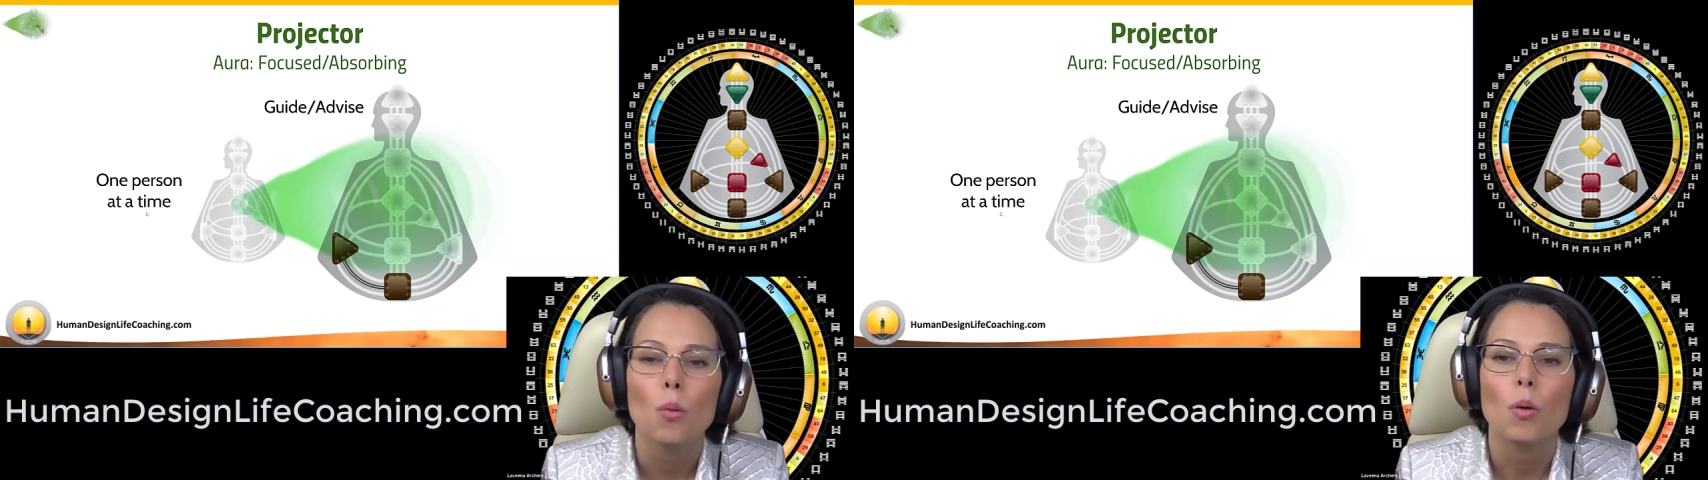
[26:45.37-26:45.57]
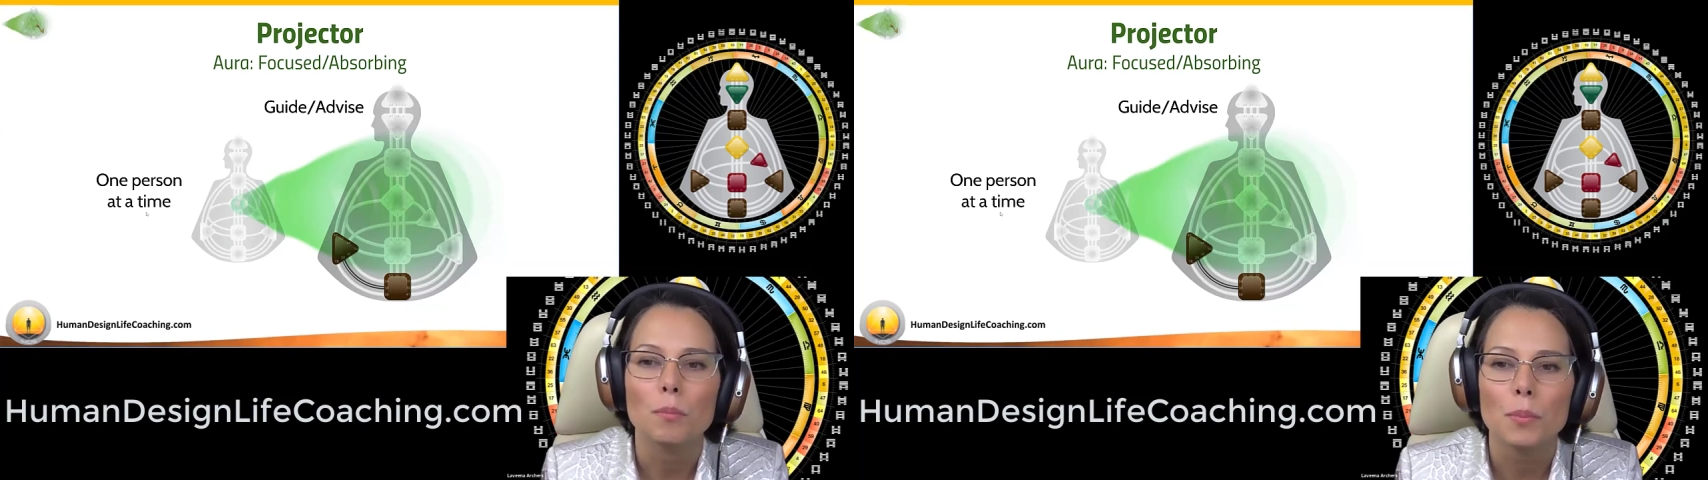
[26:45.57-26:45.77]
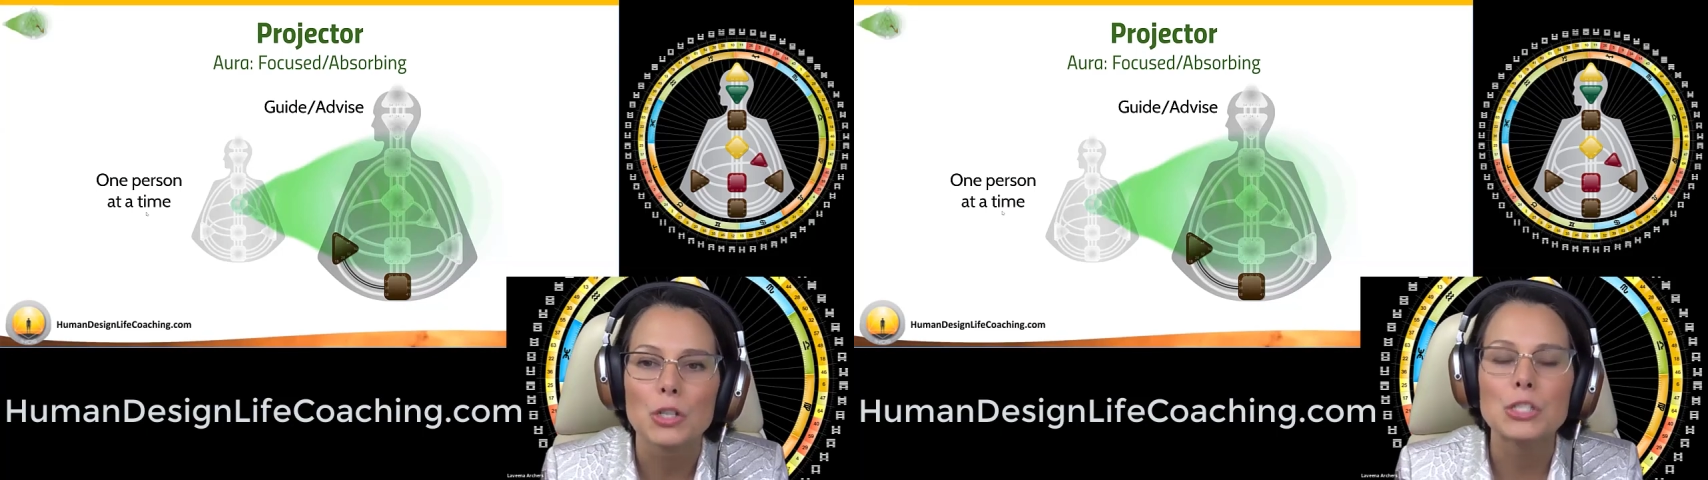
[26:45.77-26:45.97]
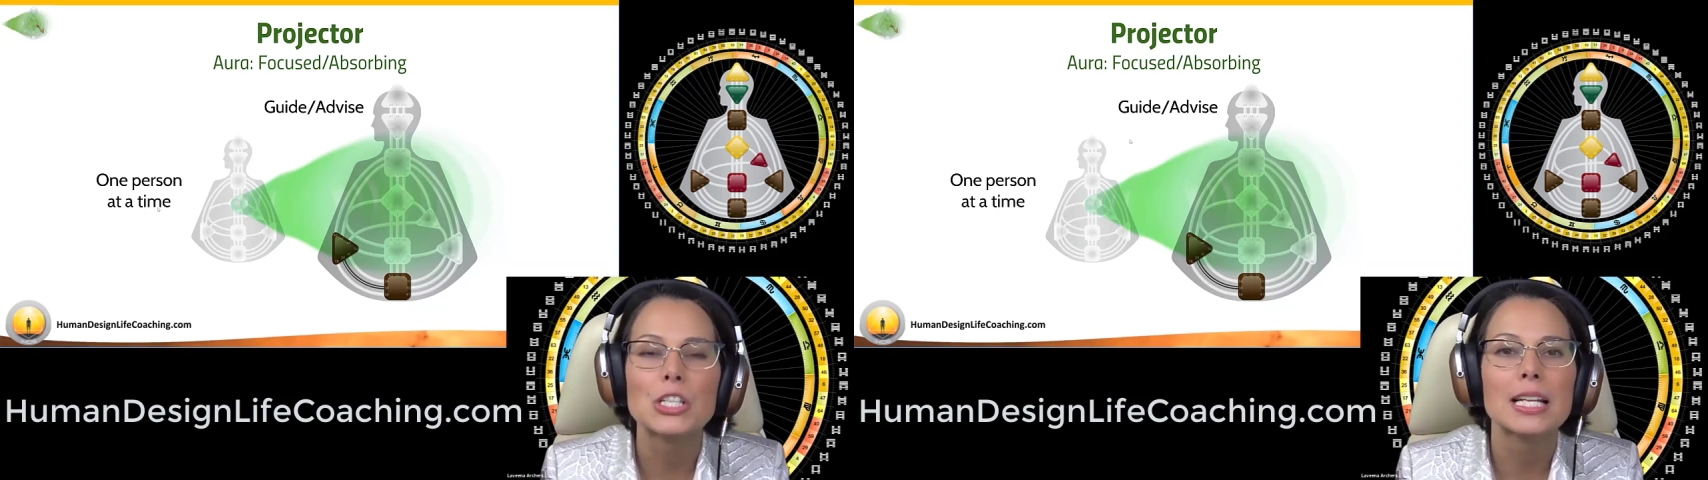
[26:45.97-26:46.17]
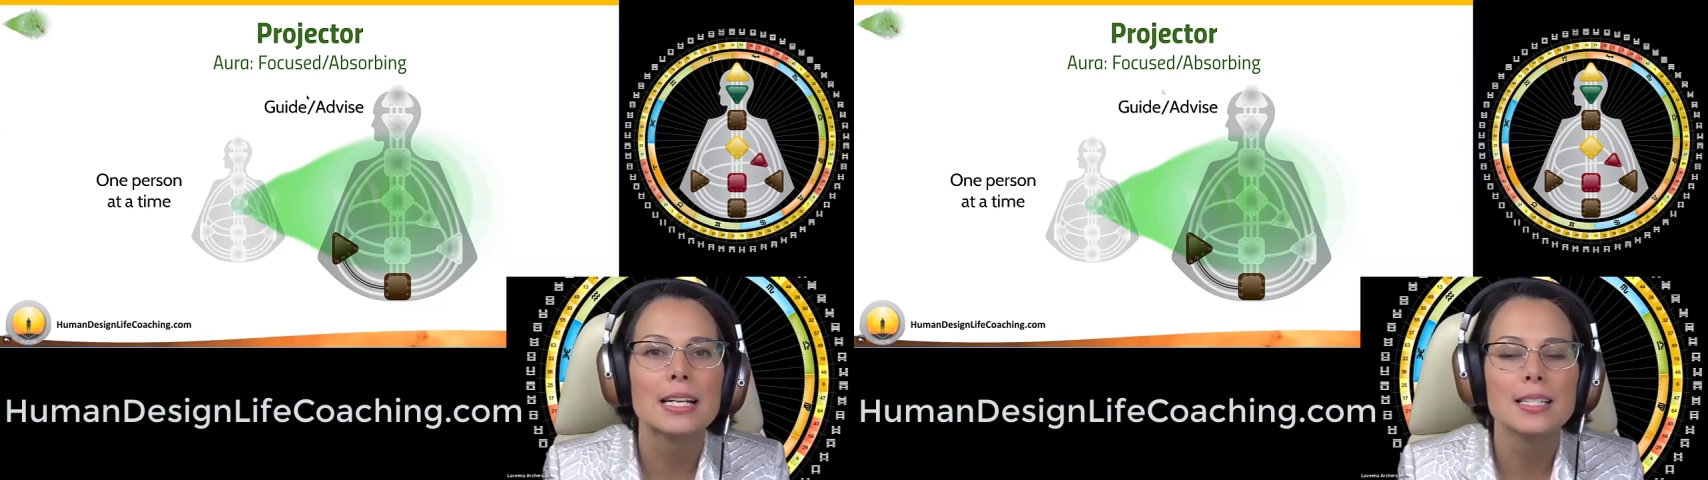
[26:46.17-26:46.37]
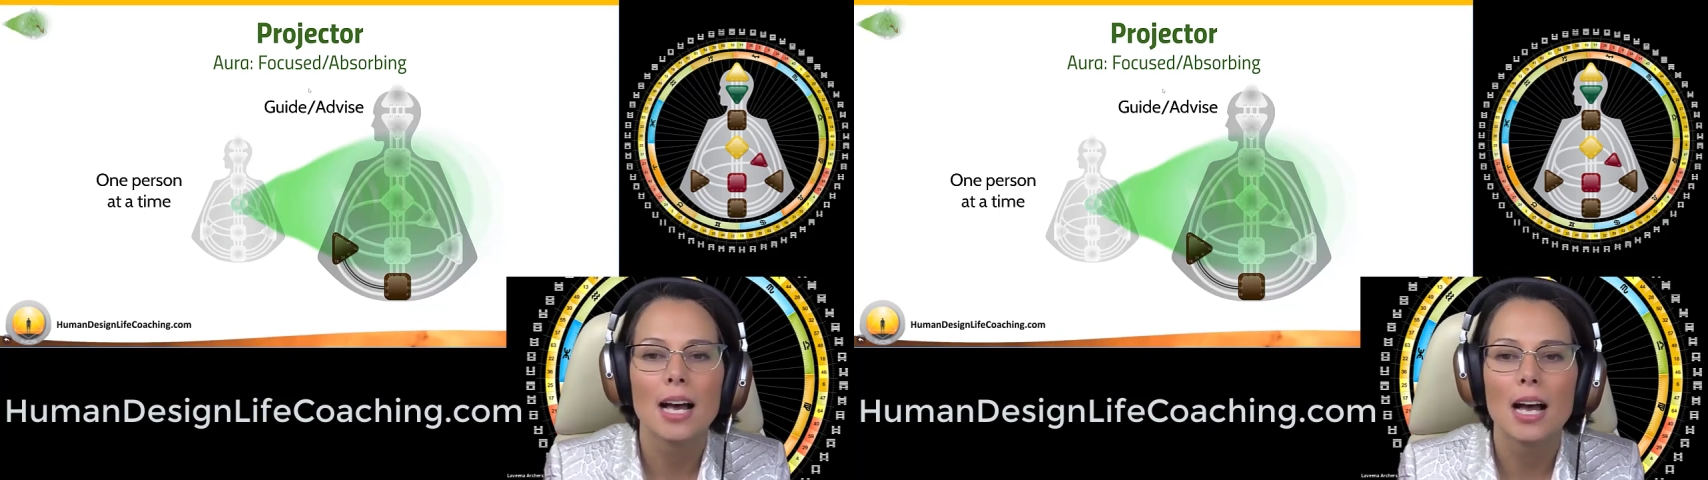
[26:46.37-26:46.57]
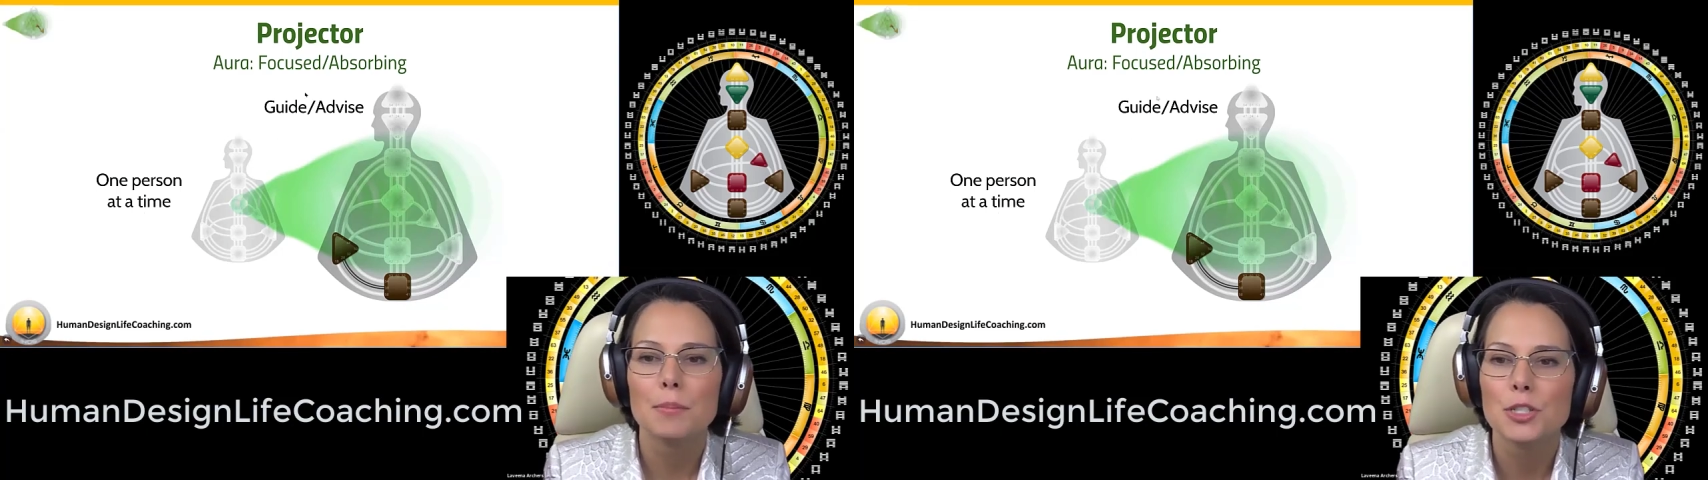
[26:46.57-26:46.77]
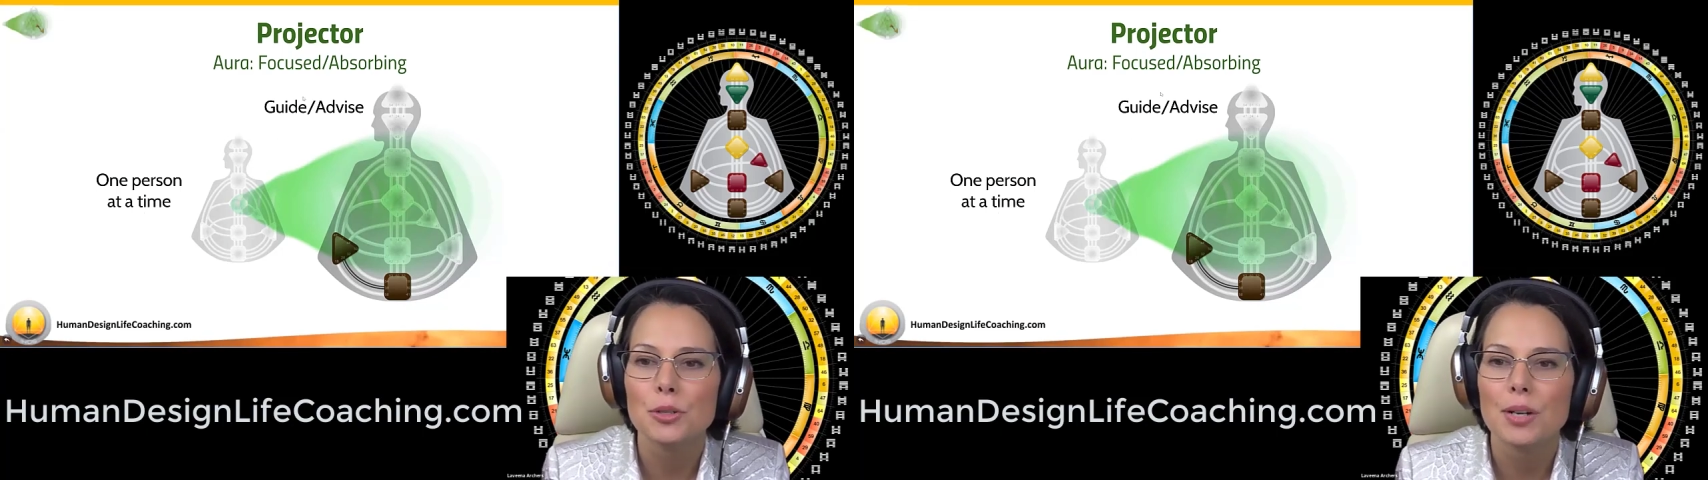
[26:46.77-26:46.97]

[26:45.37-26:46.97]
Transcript: One person at a time to